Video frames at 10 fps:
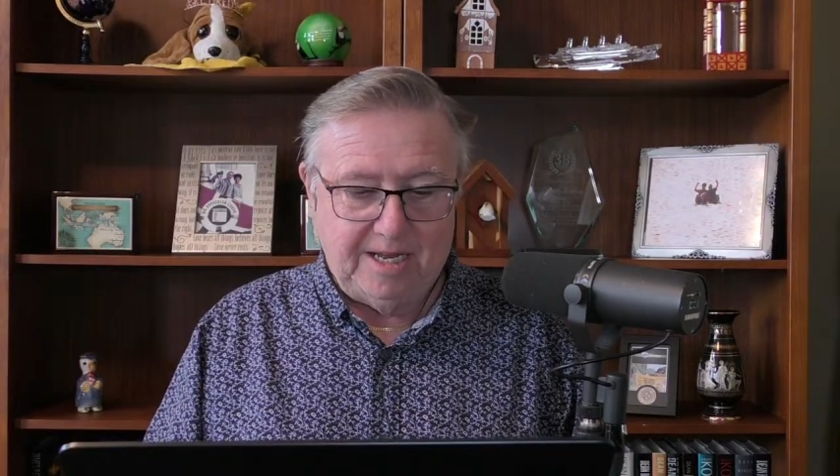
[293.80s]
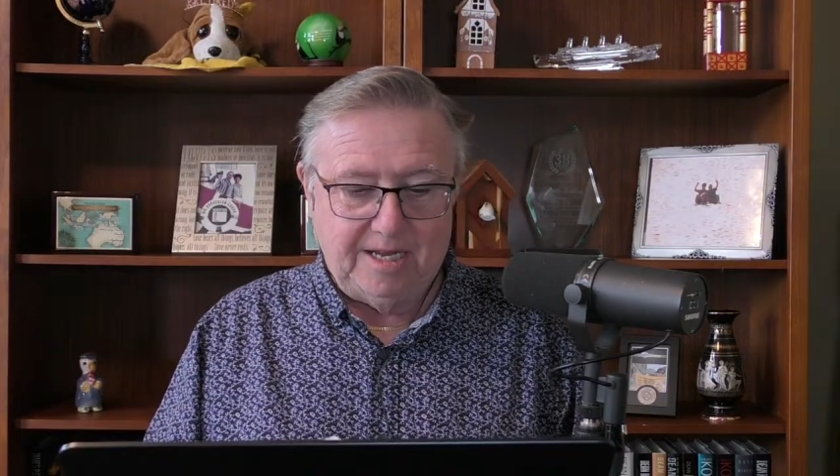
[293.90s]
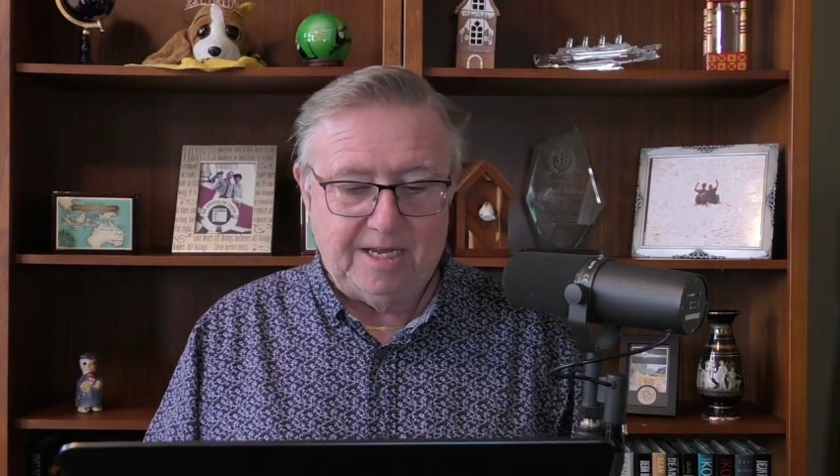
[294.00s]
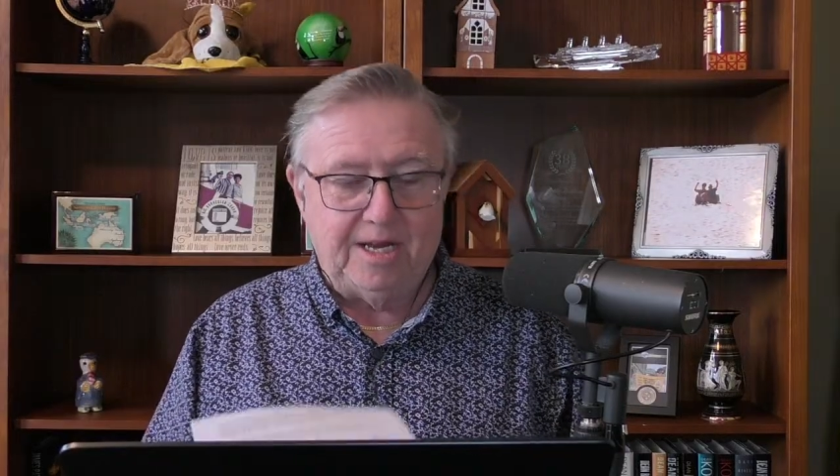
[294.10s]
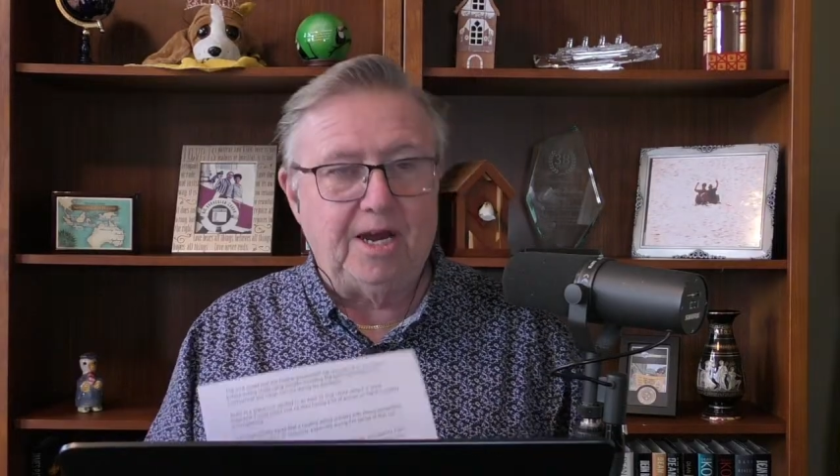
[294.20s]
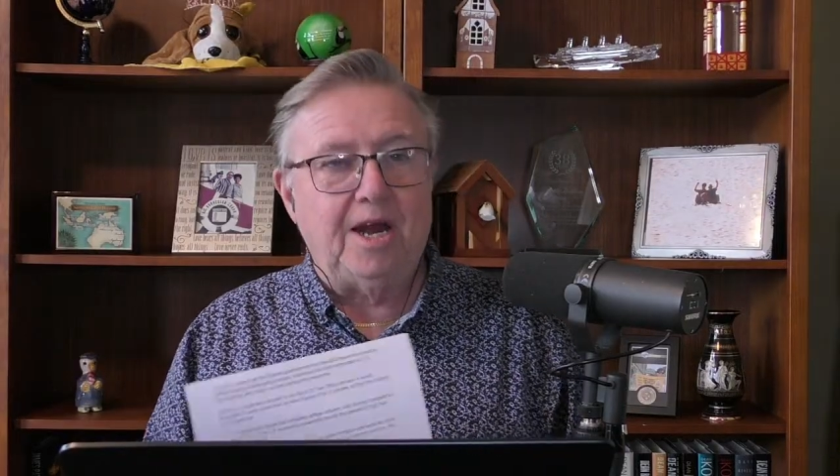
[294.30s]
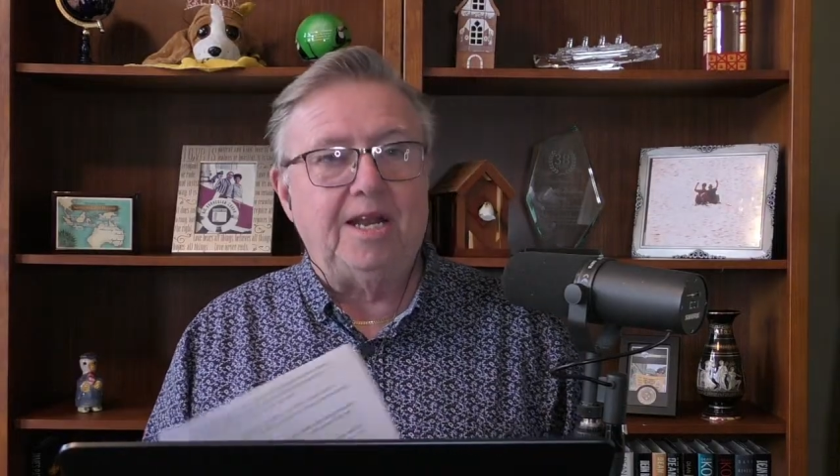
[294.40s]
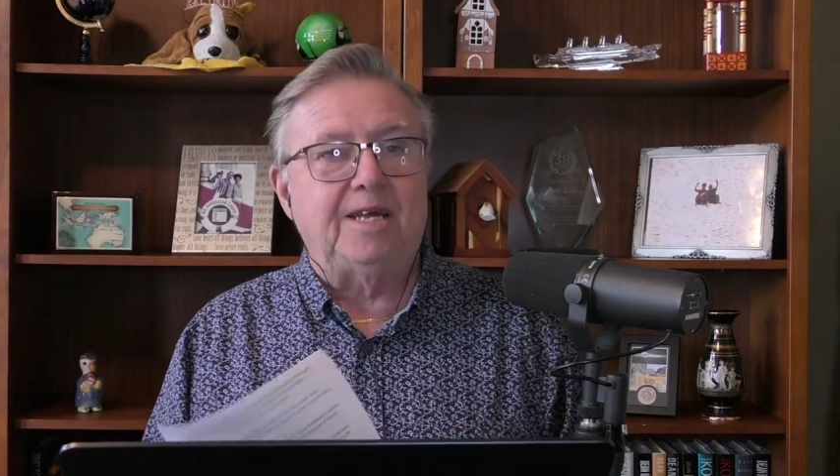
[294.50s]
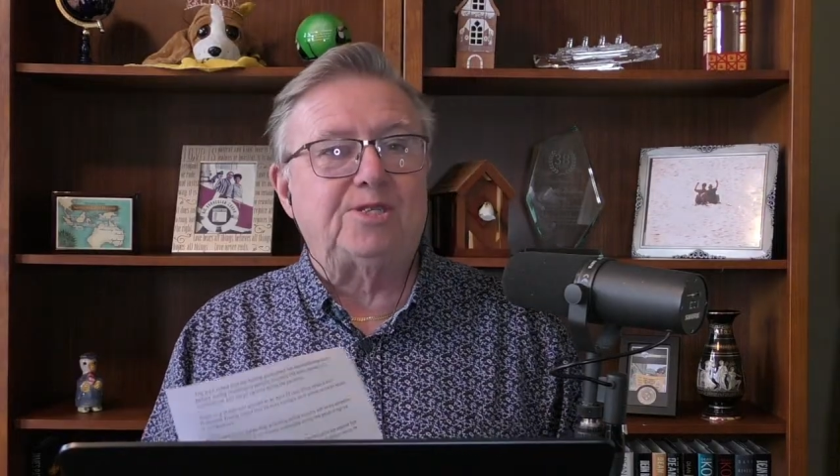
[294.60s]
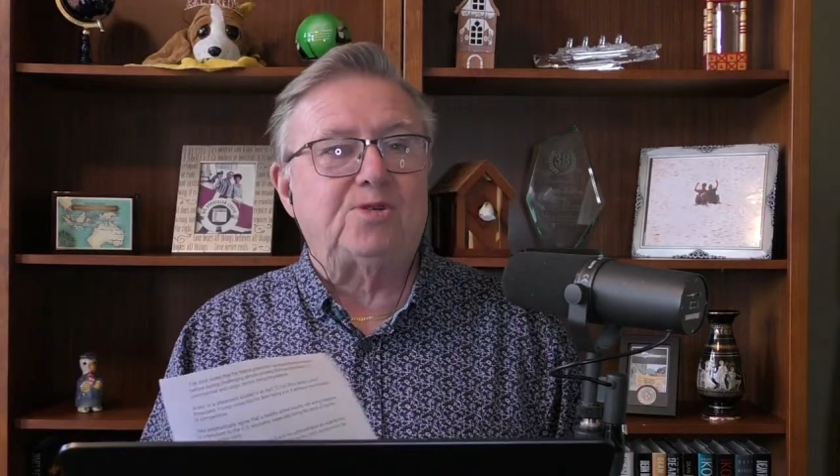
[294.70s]
All right, let's
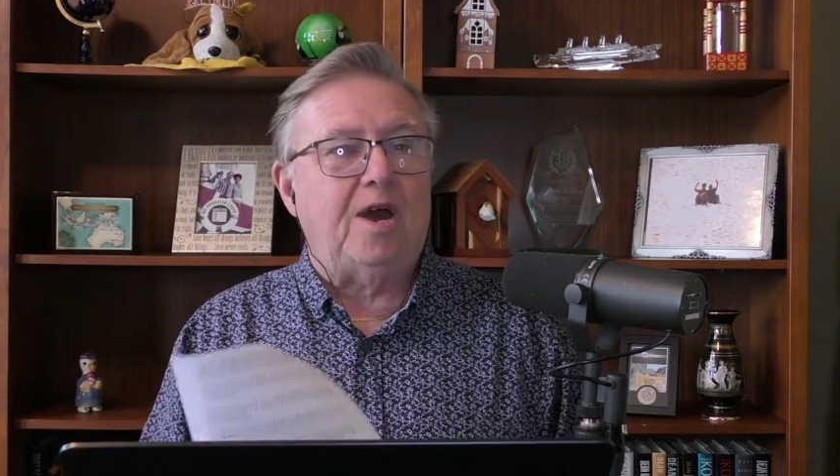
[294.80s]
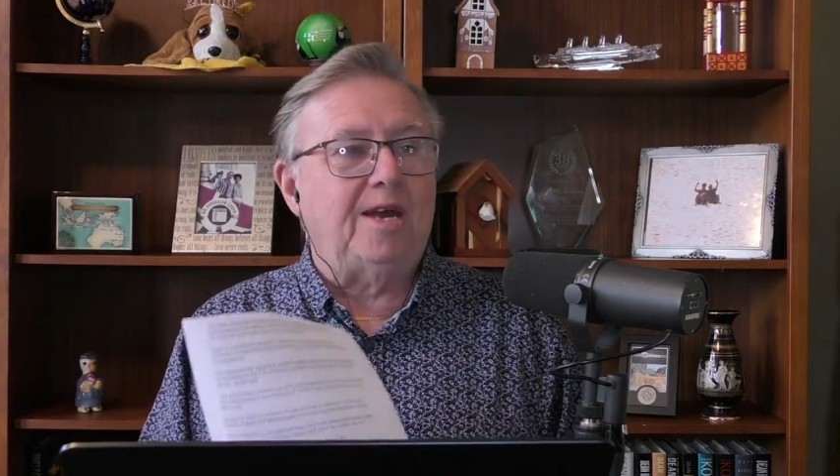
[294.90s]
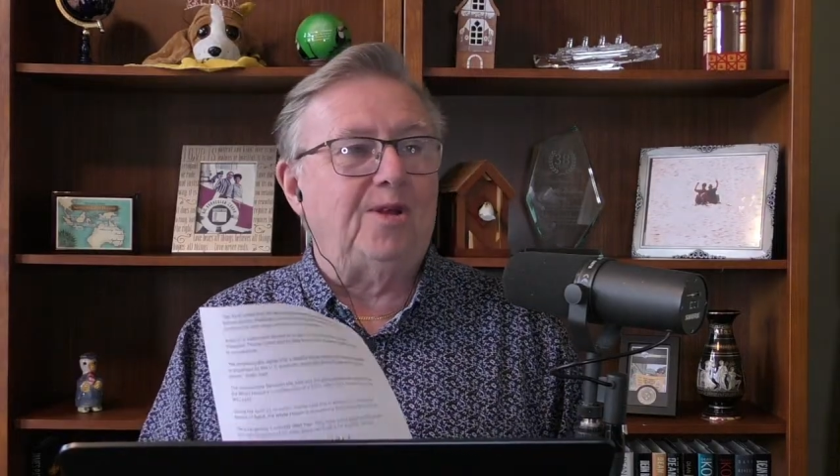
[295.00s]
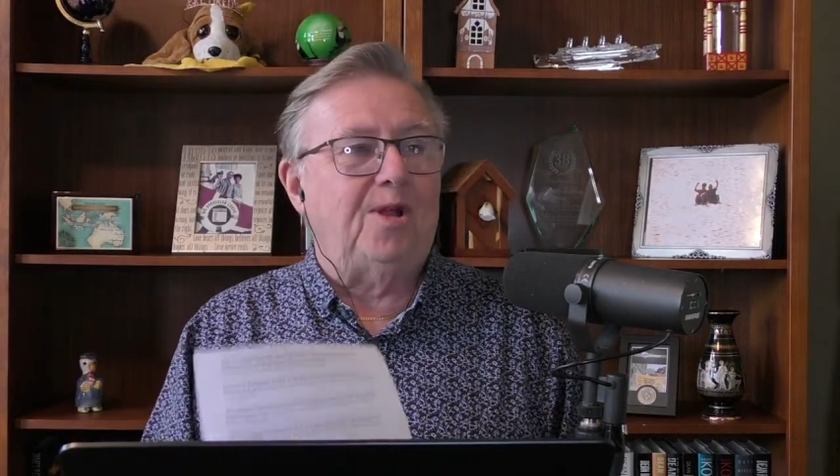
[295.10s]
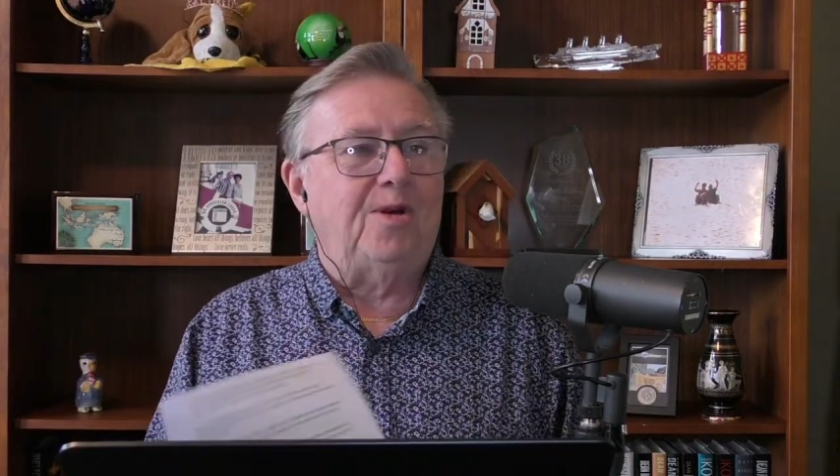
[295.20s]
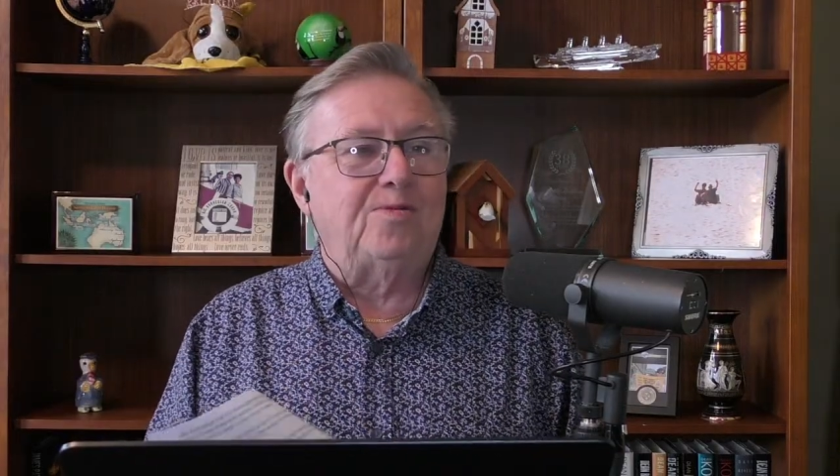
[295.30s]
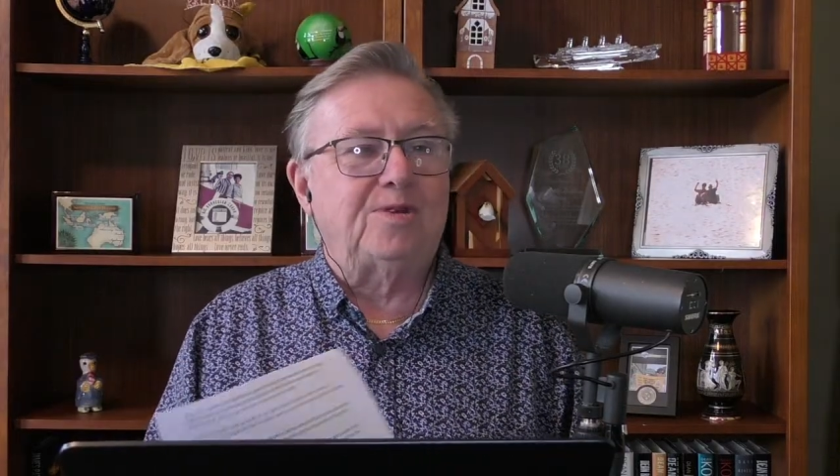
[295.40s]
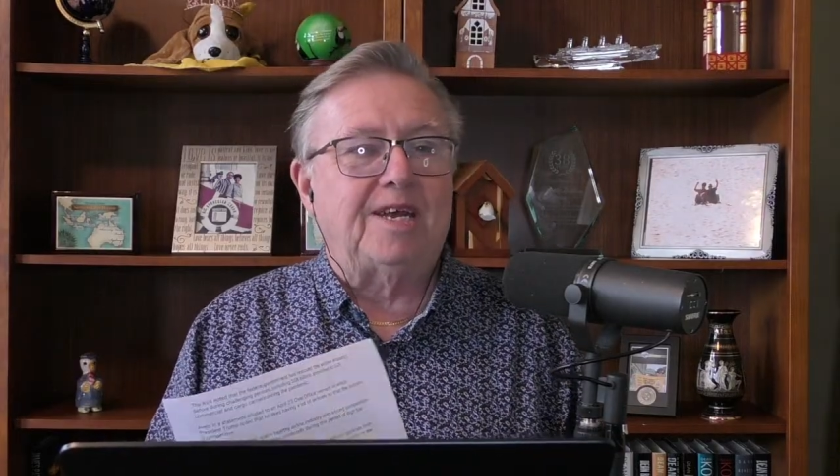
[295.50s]
try it all over again.